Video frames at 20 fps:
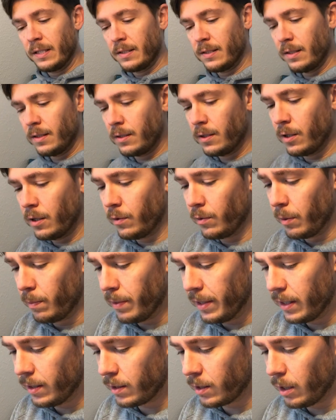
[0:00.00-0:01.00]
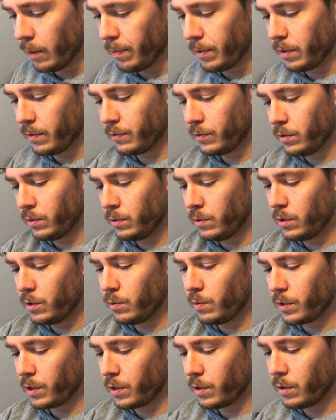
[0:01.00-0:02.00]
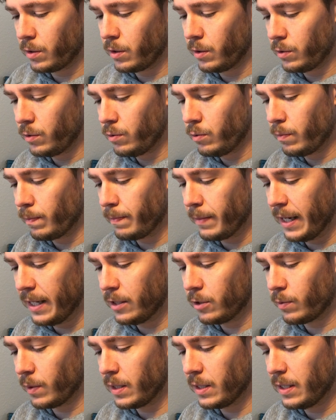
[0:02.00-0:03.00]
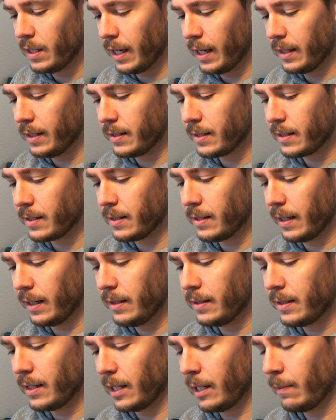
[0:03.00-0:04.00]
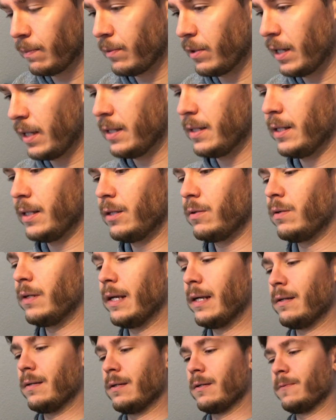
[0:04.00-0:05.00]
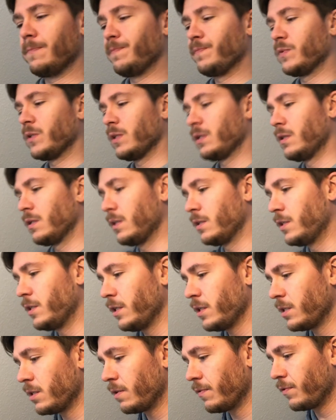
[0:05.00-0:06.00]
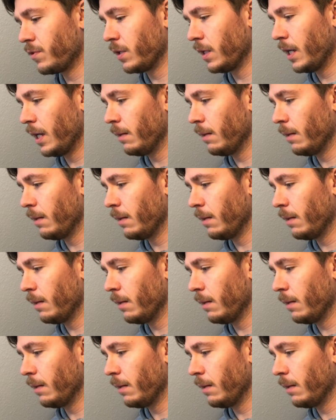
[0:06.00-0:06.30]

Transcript: That's it. We played a couple of turns. We're gonna go to May 28th daytime, but I think you get a, the gist of the